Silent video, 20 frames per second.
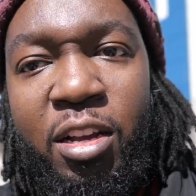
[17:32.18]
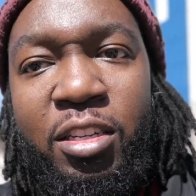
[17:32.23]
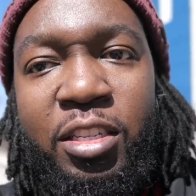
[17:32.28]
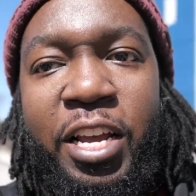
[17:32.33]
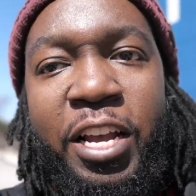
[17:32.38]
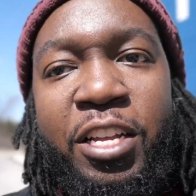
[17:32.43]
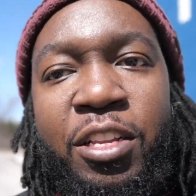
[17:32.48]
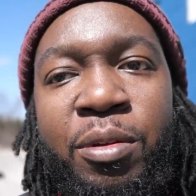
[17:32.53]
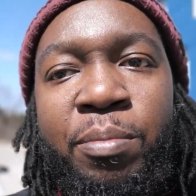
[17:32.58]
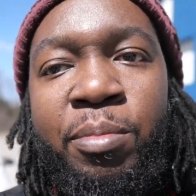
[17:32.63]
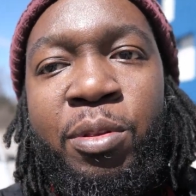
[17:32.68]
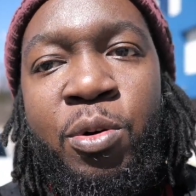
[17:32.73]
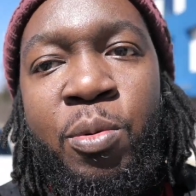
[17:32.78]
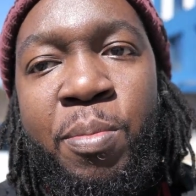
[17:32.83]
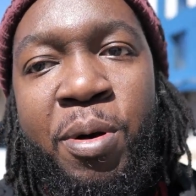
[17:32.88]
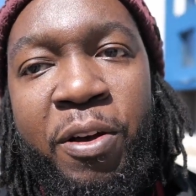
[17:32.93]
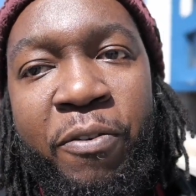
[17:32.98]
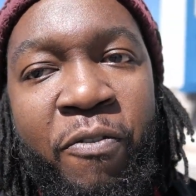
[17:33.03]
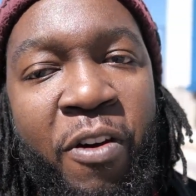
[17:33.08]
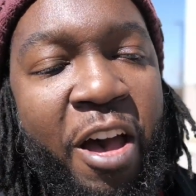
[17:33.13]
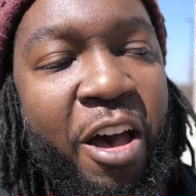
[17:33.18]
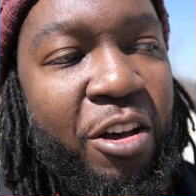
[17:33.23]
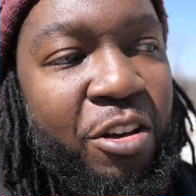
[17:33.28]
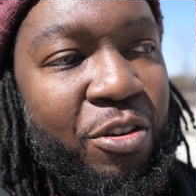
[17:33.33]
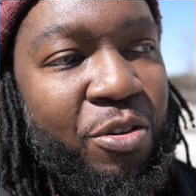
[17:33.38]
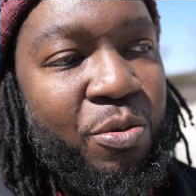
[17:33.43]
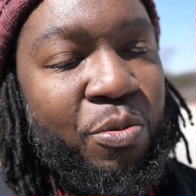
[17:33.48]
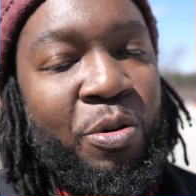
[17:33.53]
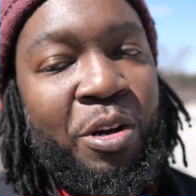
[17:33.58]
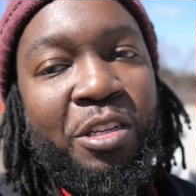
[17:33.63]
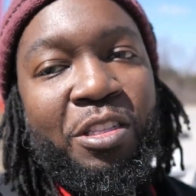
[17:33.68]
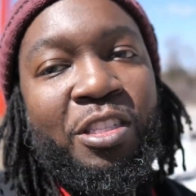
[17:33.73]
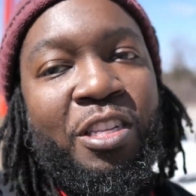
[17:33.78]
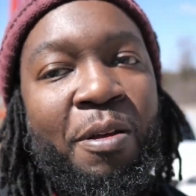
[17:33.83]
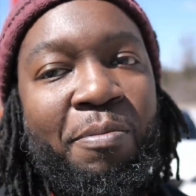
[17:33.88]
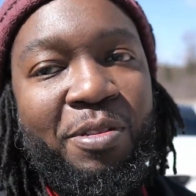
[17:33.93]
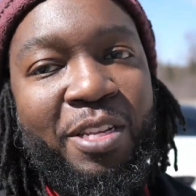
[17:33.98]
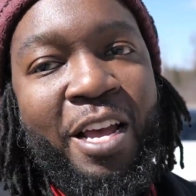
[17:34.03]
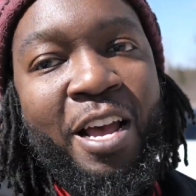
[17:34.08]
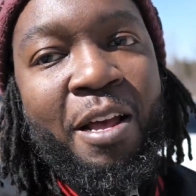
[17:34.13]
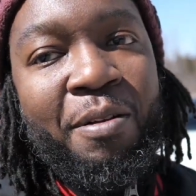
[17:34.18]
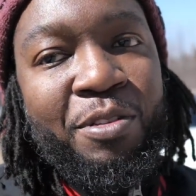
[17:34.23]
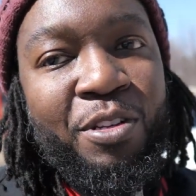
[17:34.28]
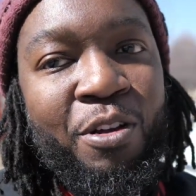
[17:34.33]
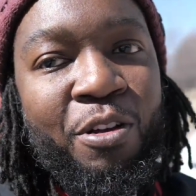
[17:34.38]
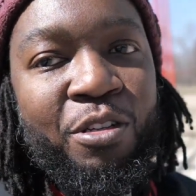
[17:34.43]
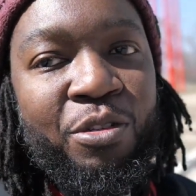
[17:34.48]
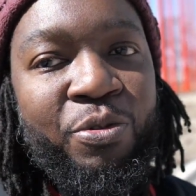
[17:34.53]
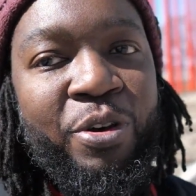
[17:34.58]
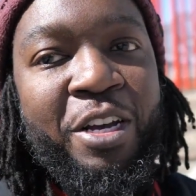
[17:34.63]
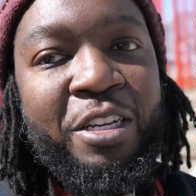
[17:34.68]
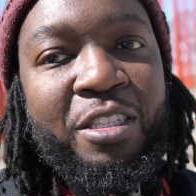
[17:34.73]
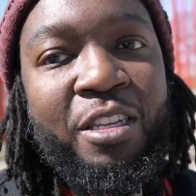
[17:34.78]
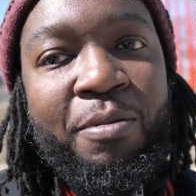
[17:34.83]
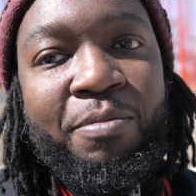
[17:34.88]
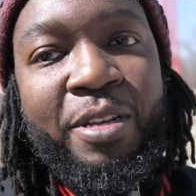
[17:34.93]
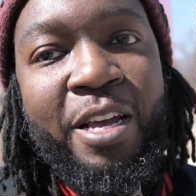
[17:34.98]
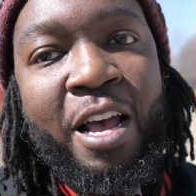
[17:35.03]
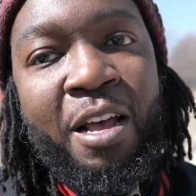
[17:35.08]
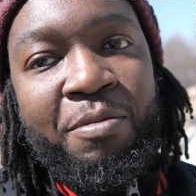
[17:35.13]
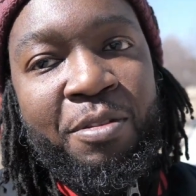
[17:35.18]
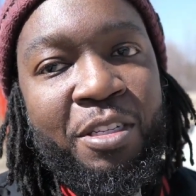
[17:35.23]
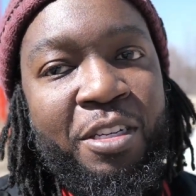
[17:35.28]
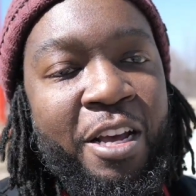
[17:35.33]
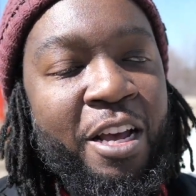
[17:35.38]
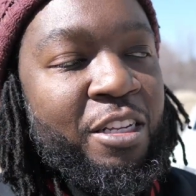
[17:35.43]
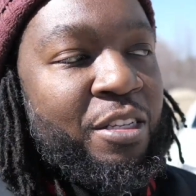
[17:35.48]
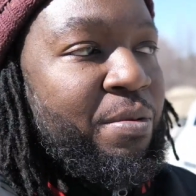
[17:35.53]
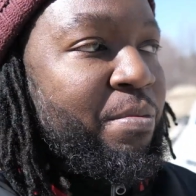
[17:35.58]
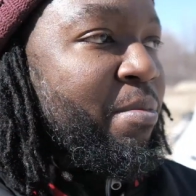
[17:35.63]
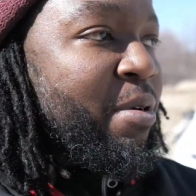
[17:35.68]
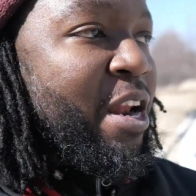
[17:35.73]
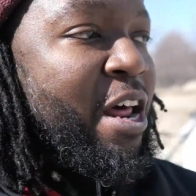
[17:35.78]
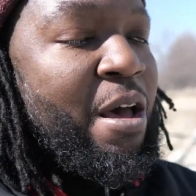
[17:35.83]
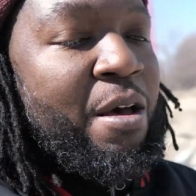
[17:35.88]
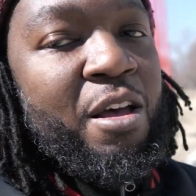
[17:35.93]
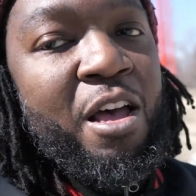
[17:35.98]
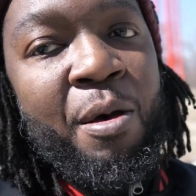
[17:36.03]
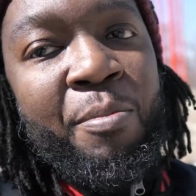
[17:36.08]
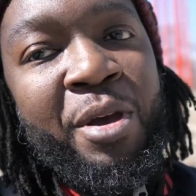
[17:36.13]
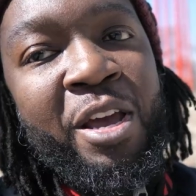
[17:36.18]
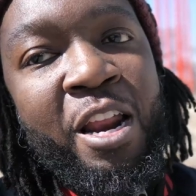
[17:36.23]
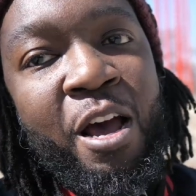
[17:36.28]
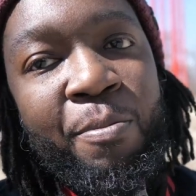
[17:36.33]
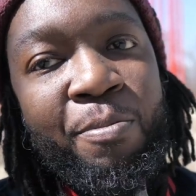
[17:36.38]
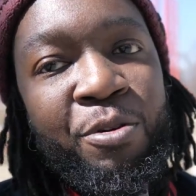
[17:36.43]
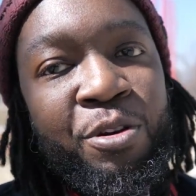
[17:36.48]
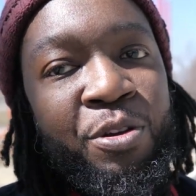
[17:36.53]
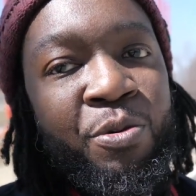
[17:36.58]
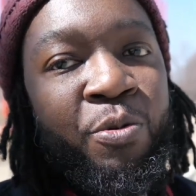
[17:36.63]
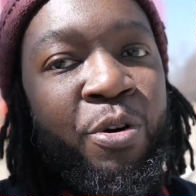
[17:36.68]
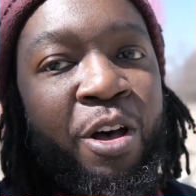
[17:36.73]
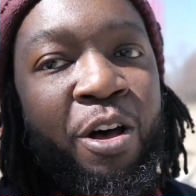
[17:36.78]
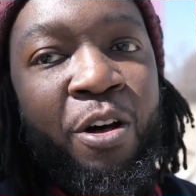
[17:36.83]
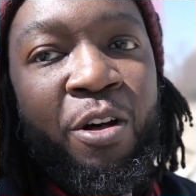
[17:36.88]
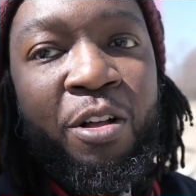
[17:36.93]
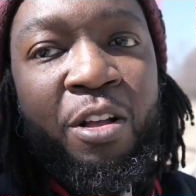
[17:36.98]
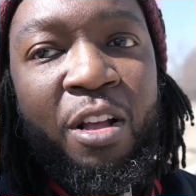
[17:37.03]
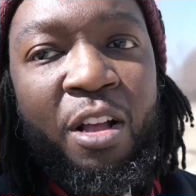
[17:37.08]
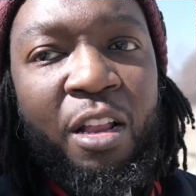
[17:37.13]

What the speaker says: checking the blue book value, which sometimes holds weight, sometimes it doesn't, but I made out pretty well.